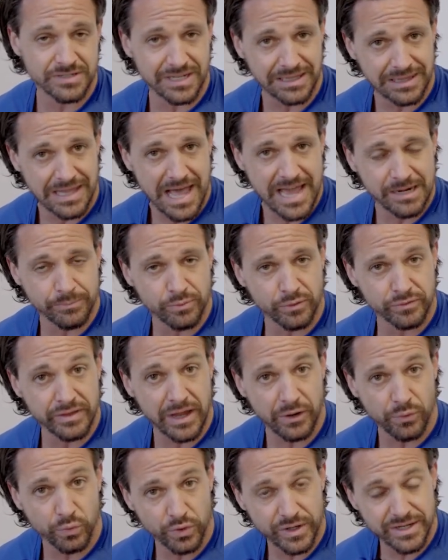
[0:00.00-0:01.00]
to line up over
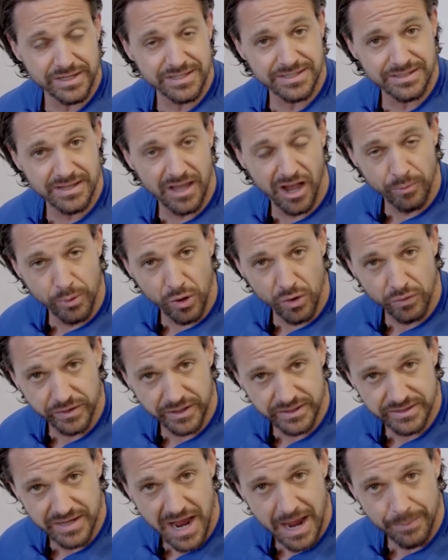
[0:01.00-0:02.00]
that wrist, elbow over
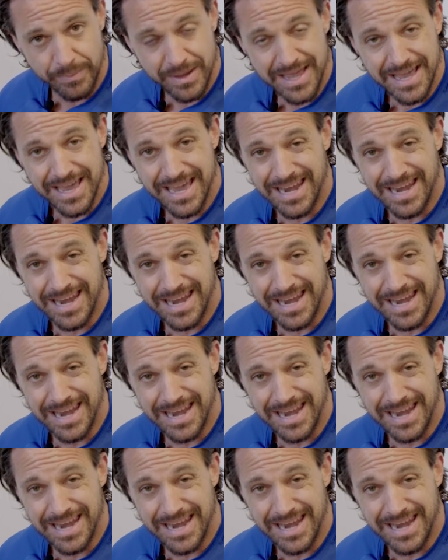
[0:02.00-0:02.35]
the top,